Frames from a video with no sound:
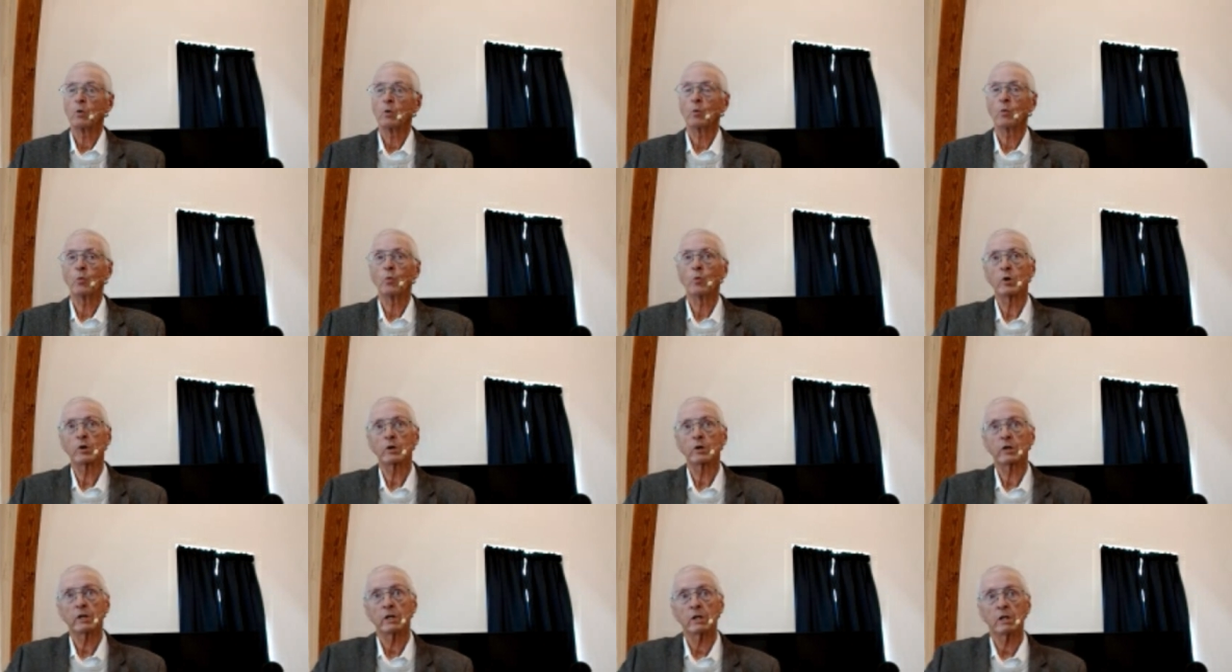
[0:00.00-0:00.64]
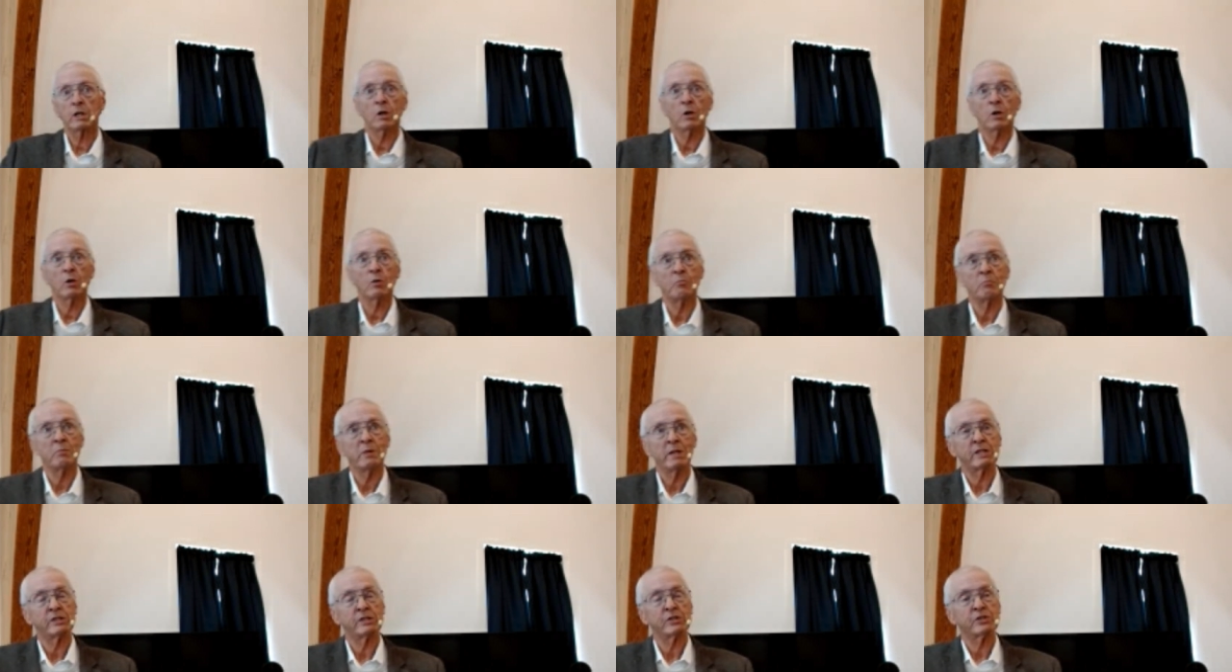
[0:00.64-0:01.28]
we're going to go
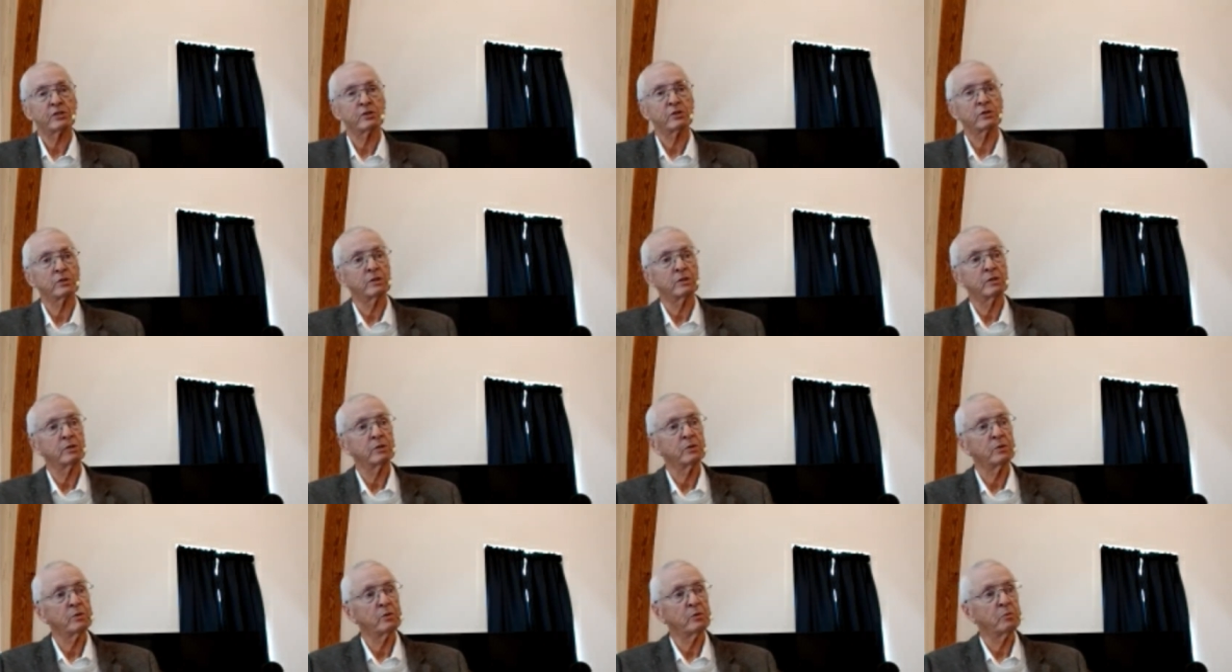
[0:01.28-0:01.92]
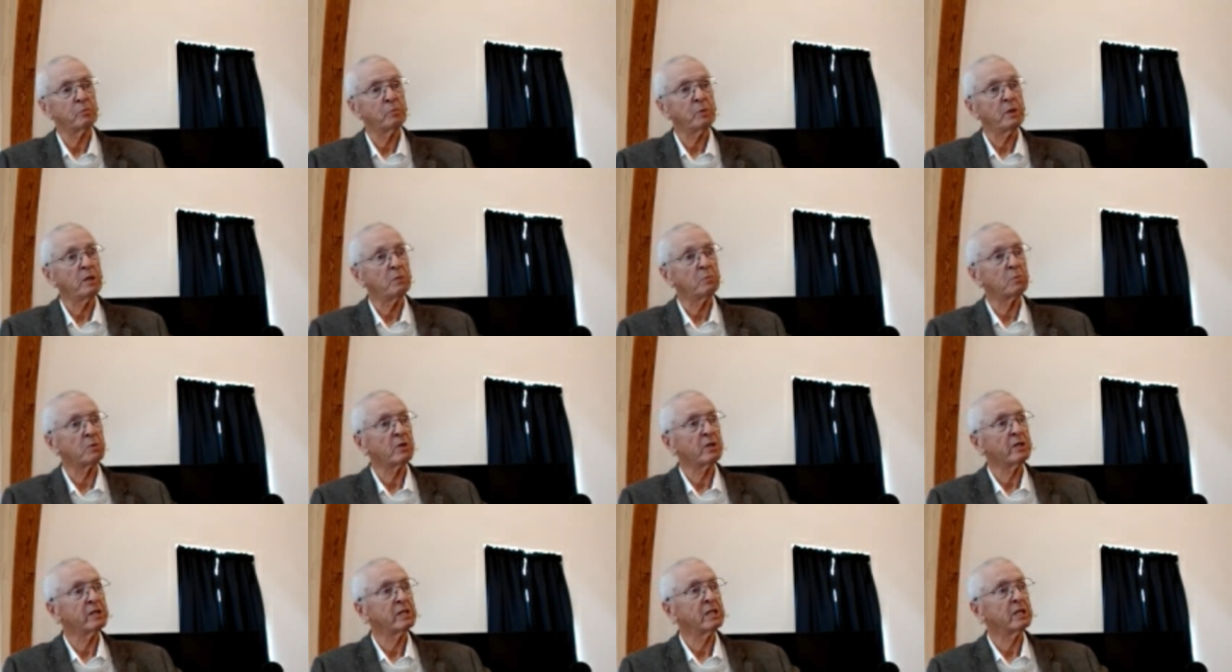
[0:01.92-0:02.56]
minister to
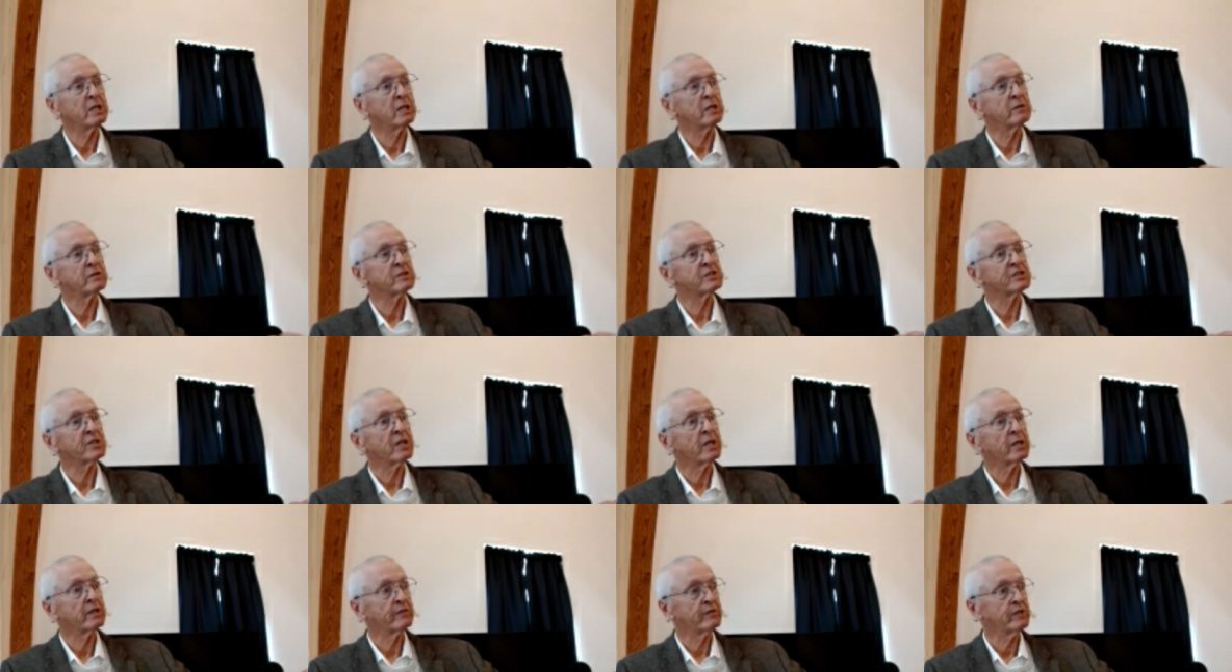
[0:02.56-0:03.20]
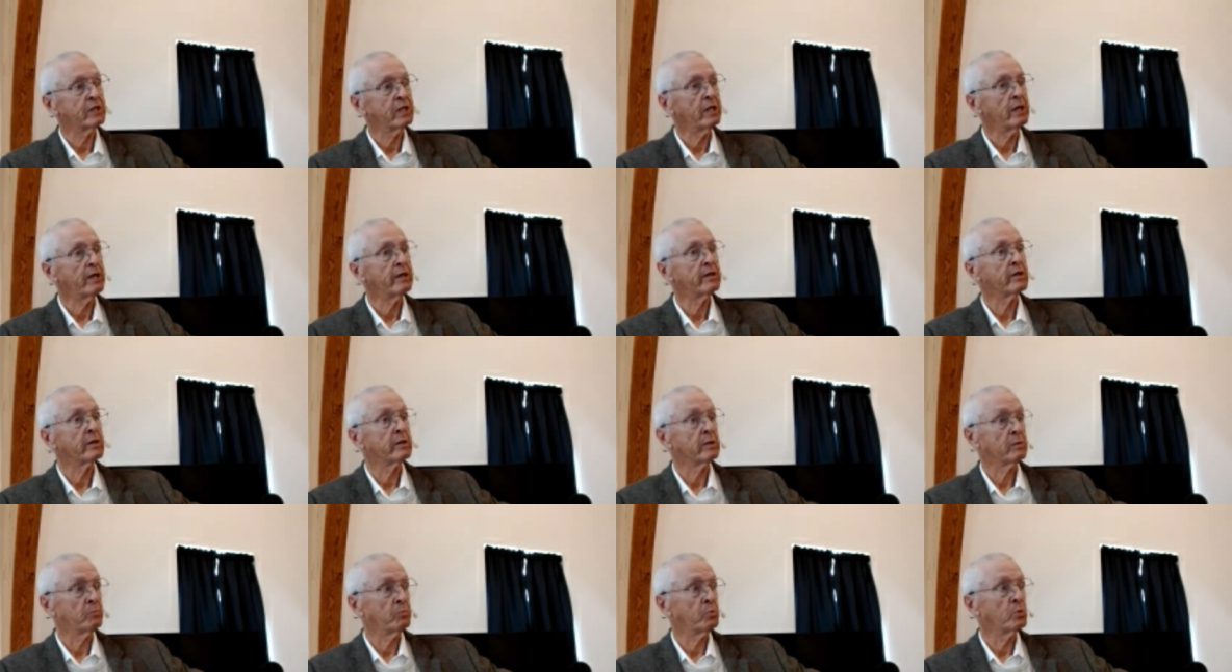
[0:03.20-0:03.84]
people on the other side of town,
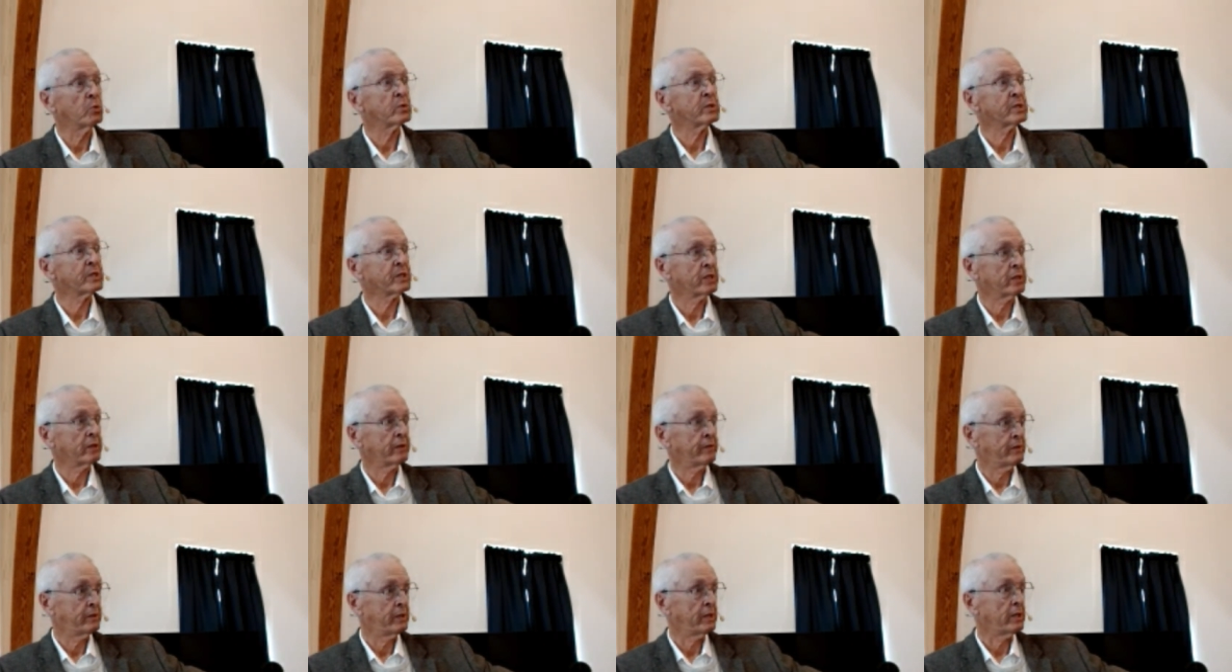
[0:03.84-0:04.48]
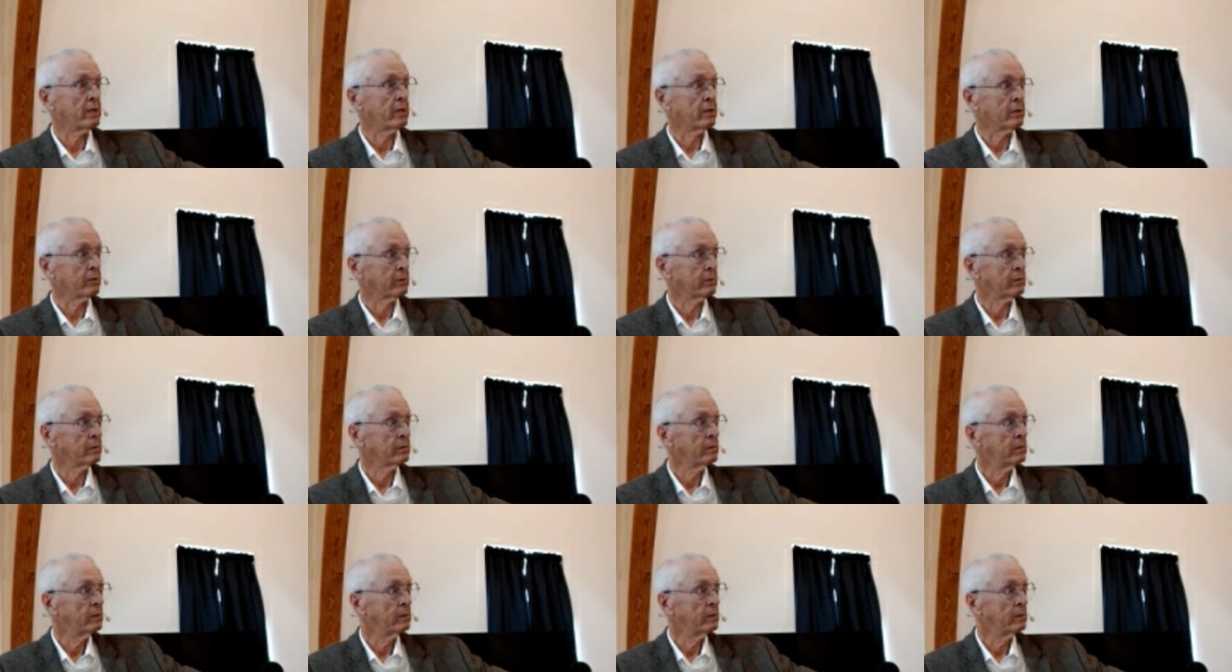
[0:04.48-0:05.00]
on the poor side of town.